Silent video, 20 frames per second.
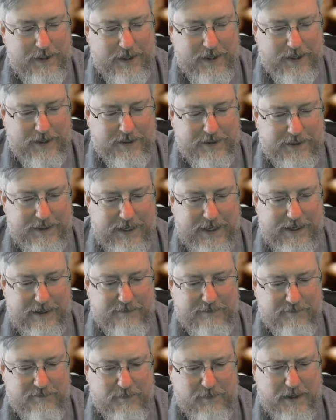and
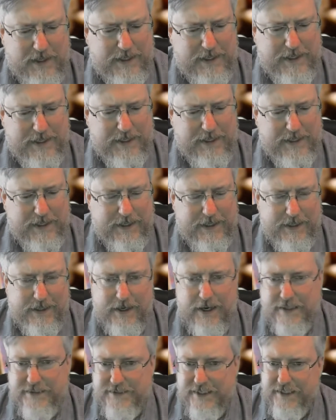gave
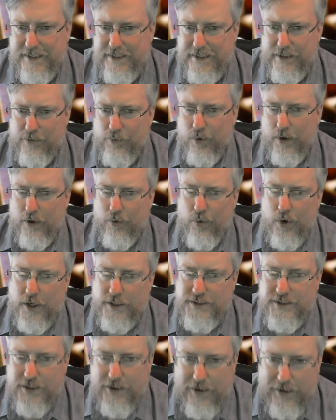my Identity
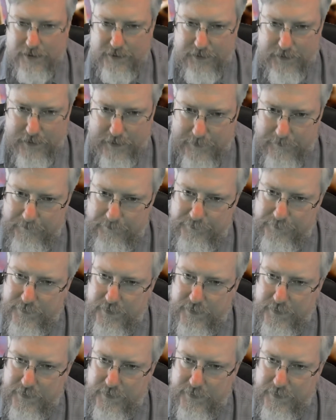101 talk there,